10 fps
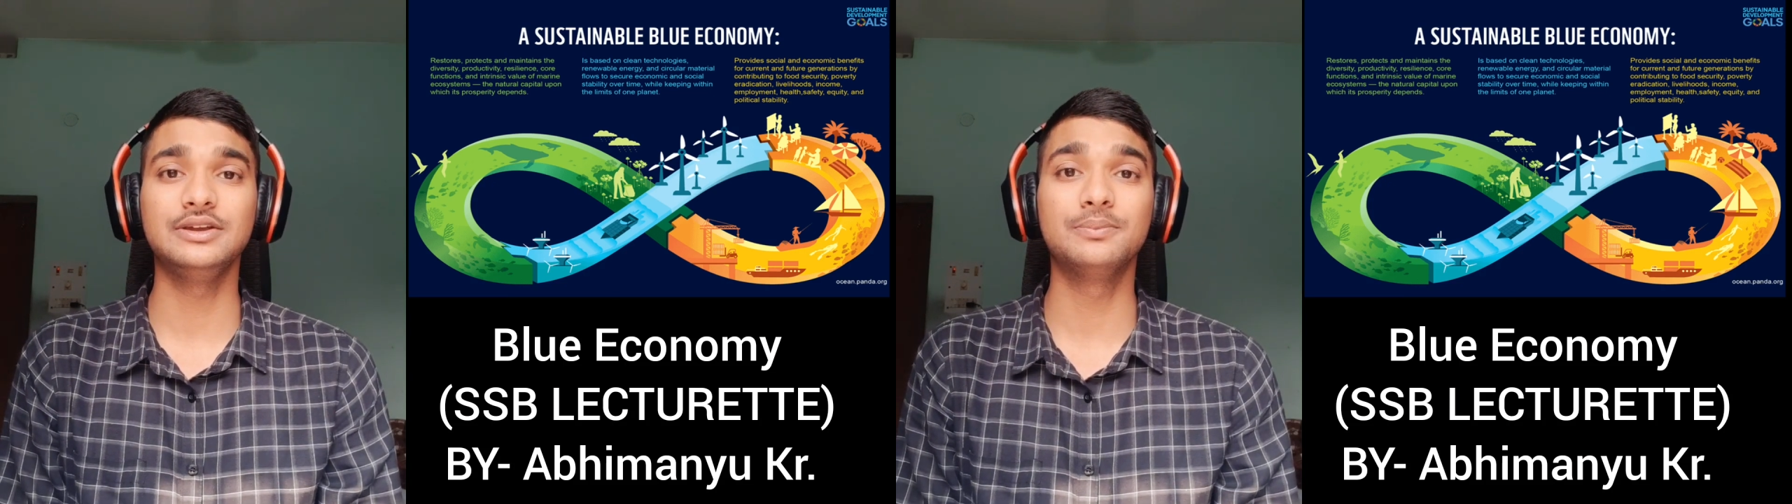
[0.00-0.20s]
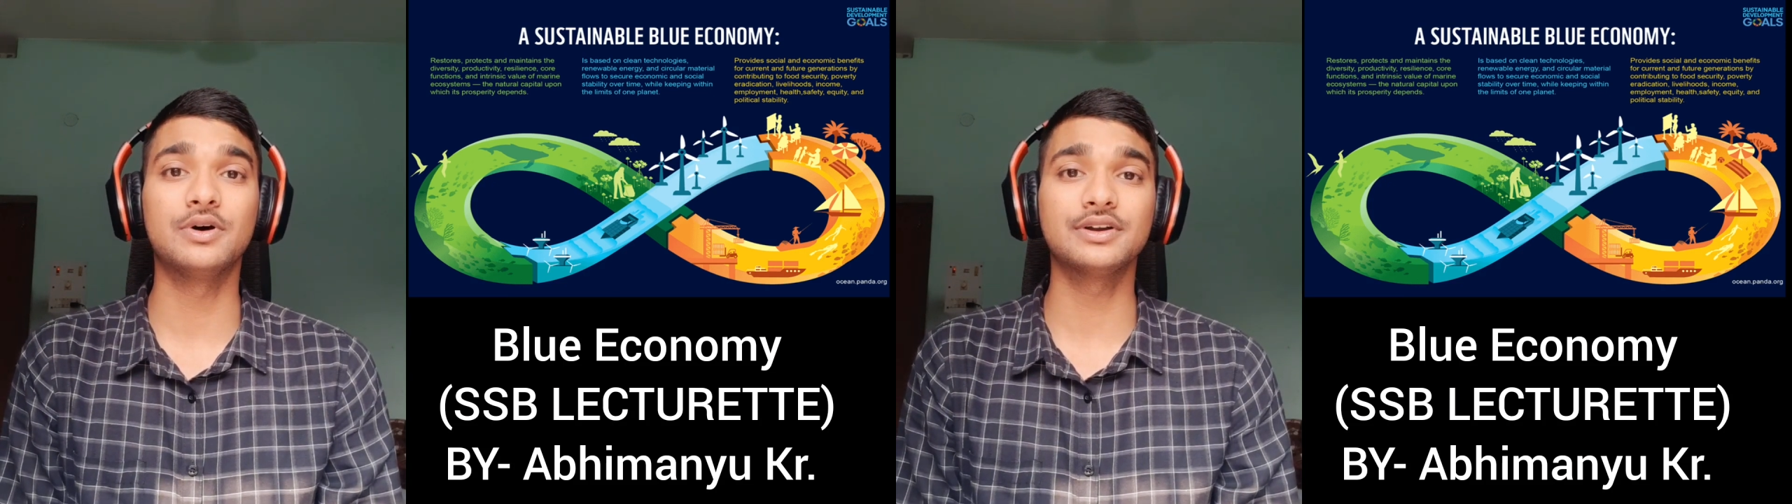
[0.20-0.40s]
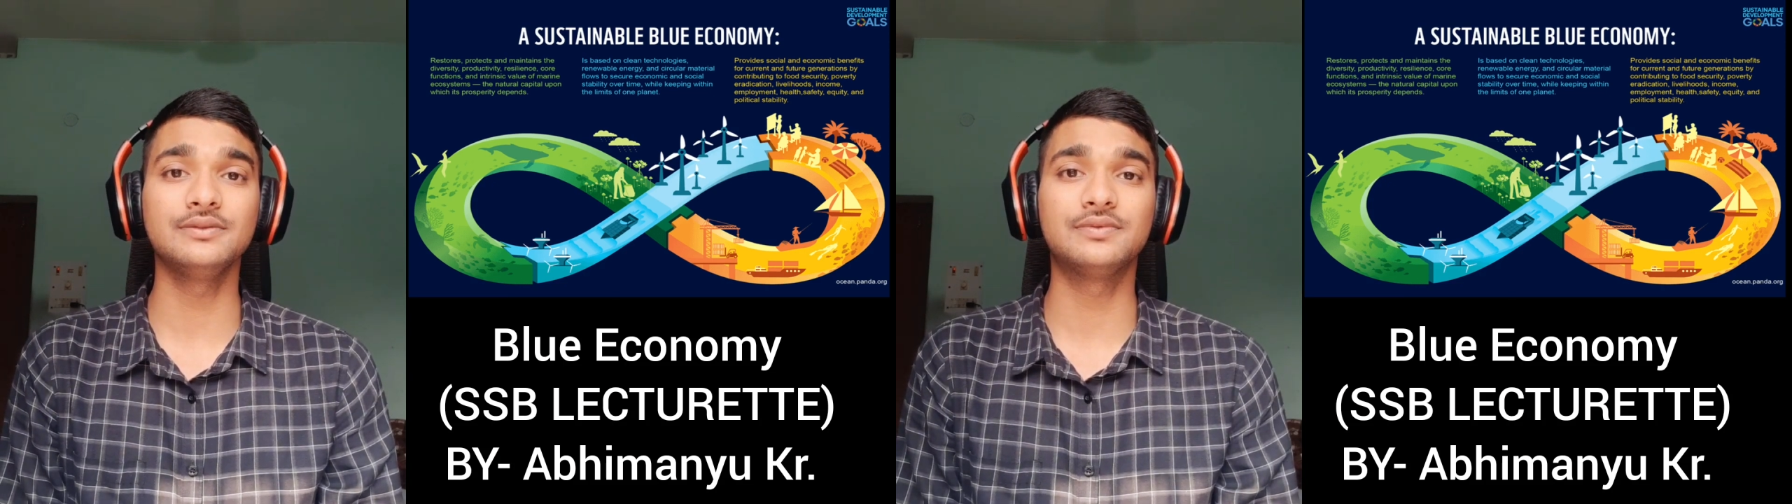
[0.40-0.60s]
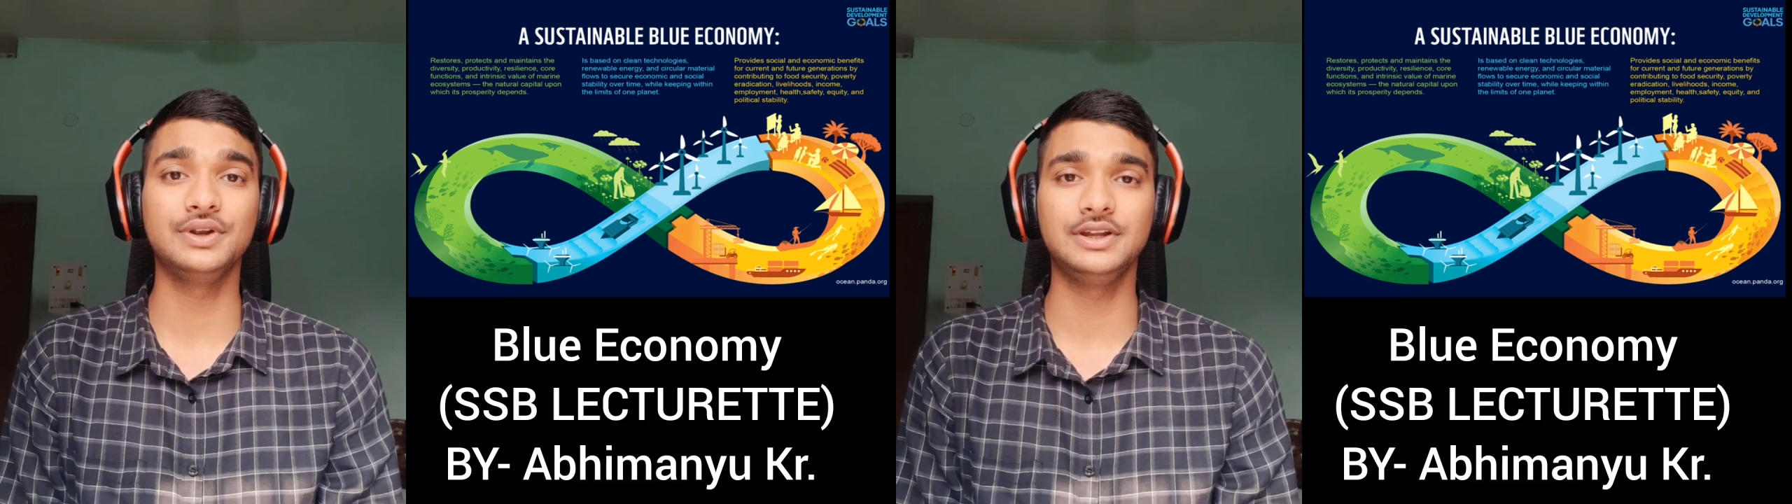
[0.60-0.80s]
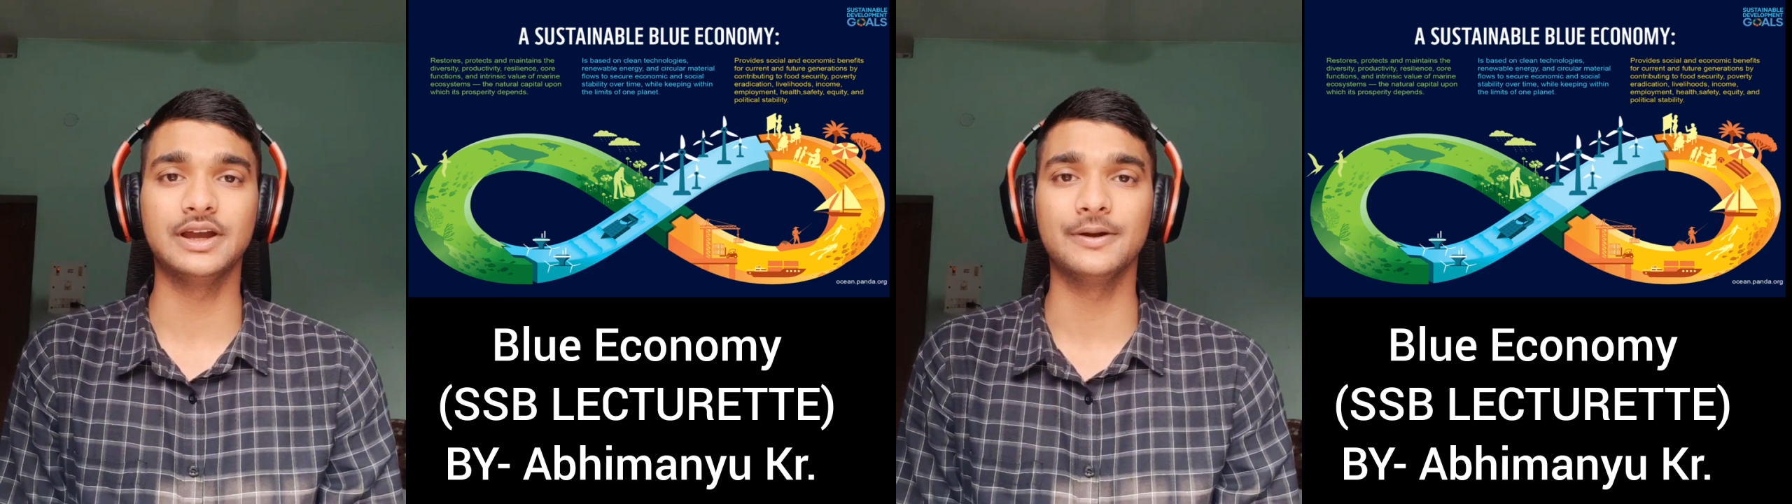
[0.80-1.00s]
important for
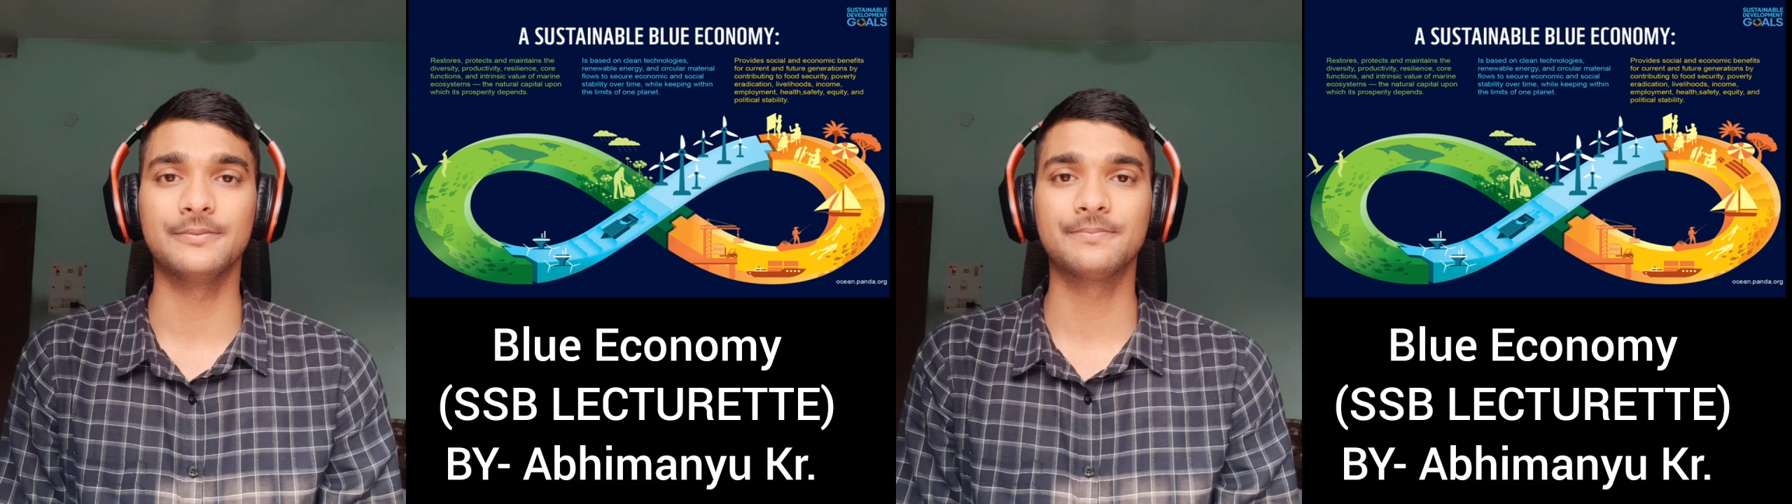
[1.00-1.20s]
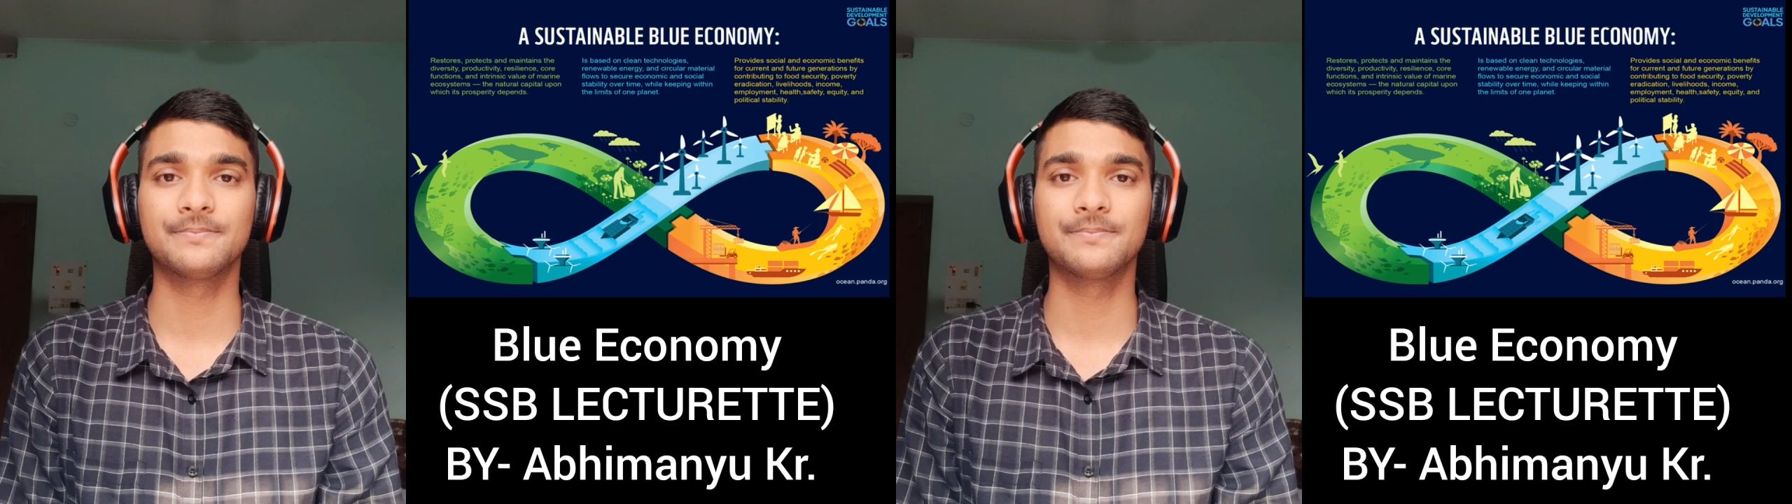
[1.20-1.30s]
India.